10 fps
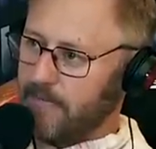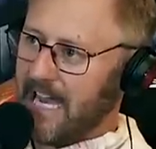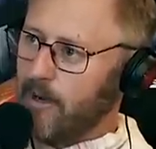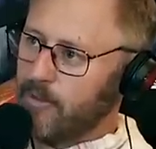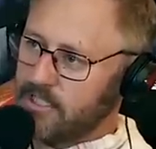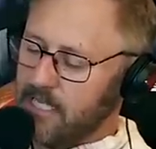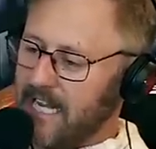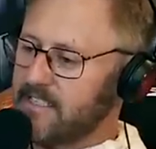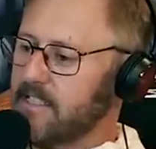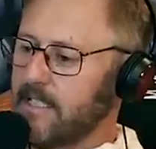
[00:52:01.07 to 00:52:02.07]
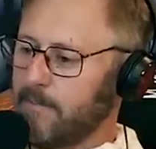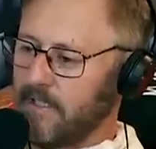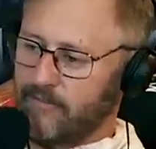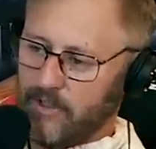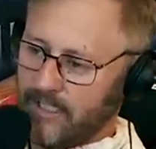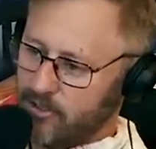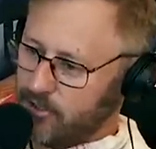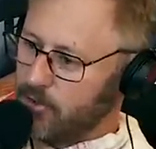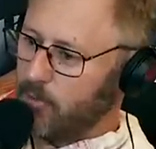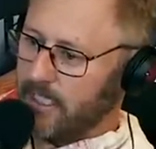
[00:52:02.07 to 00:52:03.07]
I was not sleeping for like
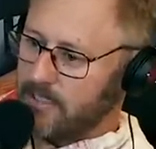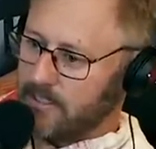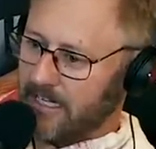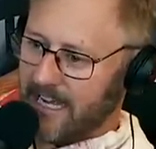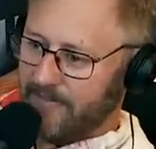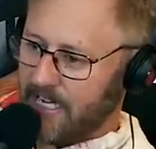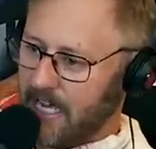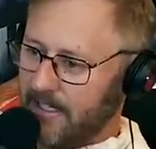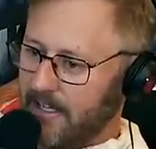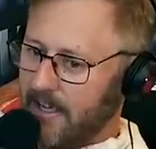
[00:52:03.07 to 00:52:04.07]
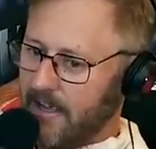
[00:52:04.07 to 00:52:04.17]
2 weeks, and not